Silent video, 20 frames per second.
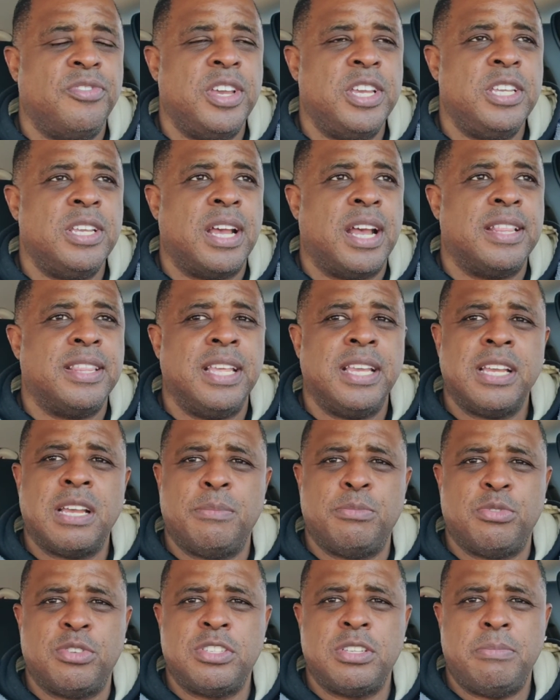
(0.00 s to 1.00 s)
I
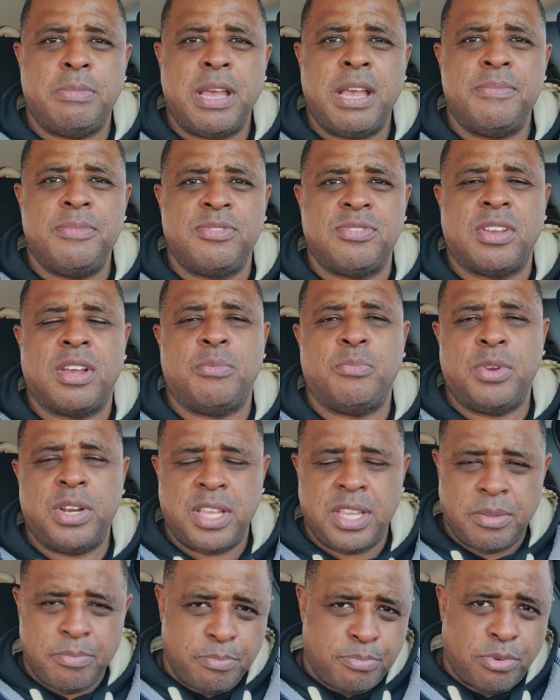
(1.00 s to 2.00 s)
think I bought some Amazon
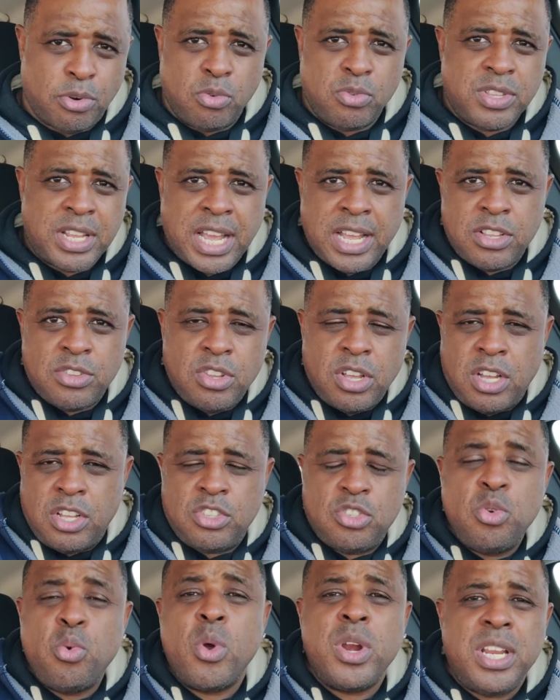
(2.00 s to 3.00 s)
when it broke that
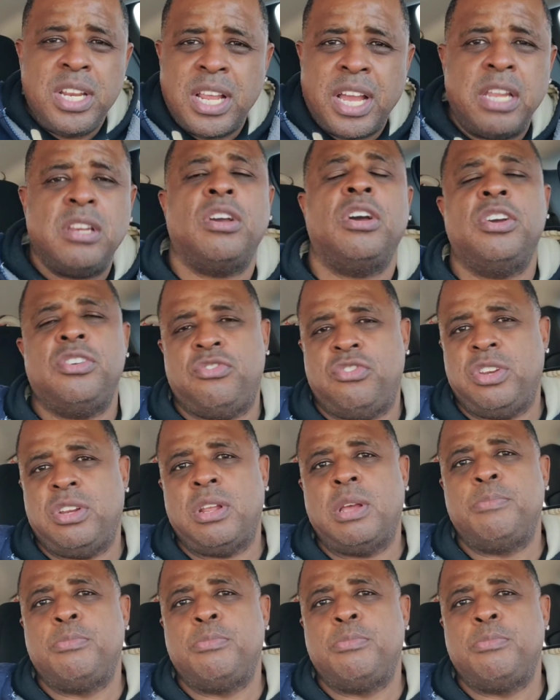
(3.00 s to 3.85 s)
2,900.